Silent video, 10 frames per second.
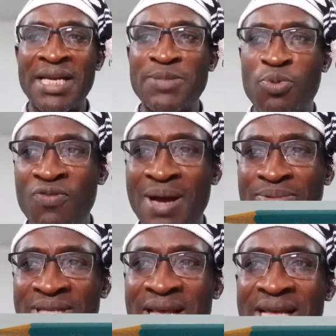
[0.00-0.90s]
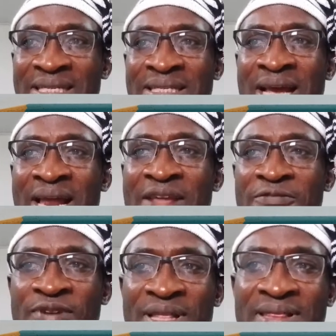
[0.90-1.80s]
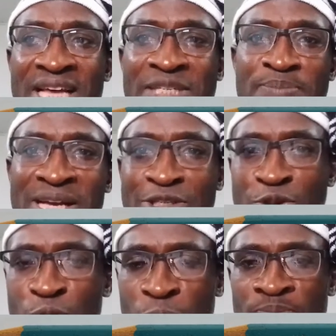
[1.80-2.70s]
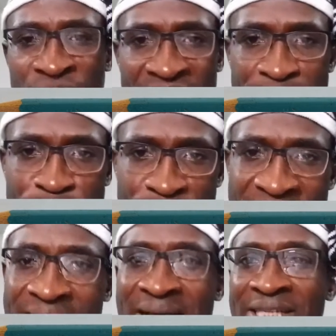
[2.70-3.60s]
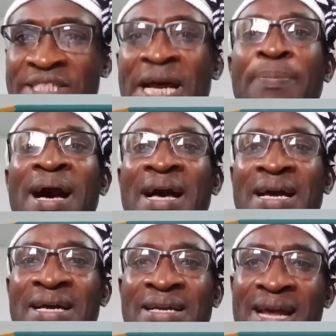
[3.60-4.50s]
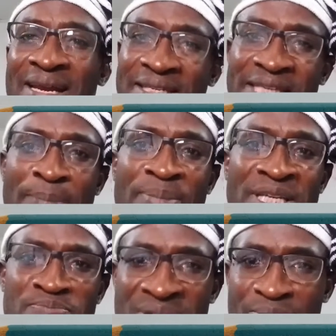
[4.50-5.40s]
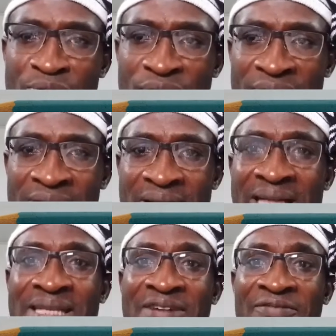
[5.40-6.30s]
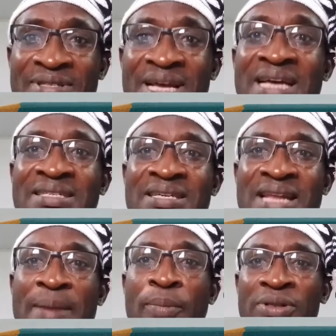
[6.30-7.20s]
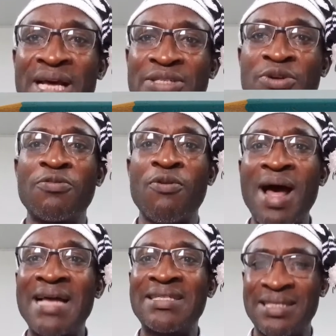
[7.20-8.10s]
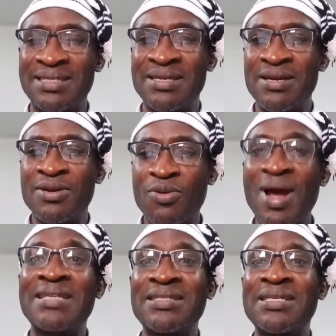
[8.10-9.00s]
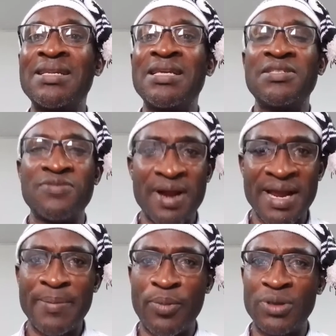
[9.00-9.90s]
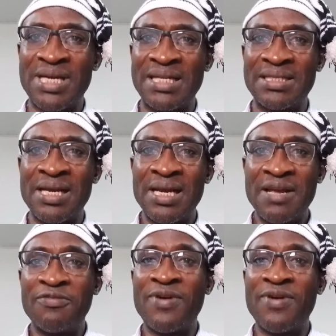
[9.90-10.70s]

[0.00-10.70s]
Chinese proverb says, the faintest pencil is better and sharper than the sharpest memory. That emphasizes the importance of writing. Writing is very important. In